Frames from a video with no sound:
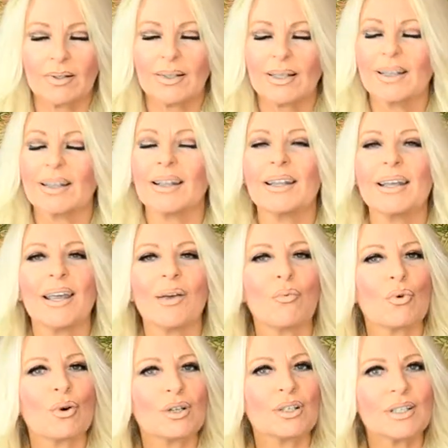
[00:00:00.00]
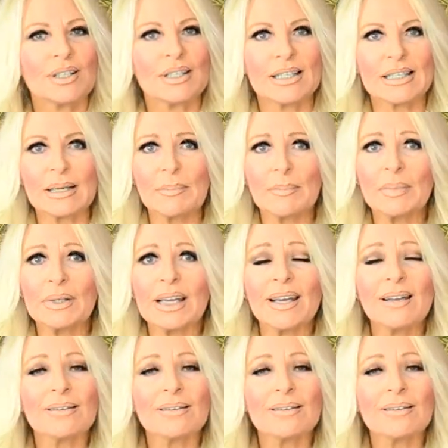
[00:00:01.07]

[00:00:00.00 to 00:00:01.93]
They were simply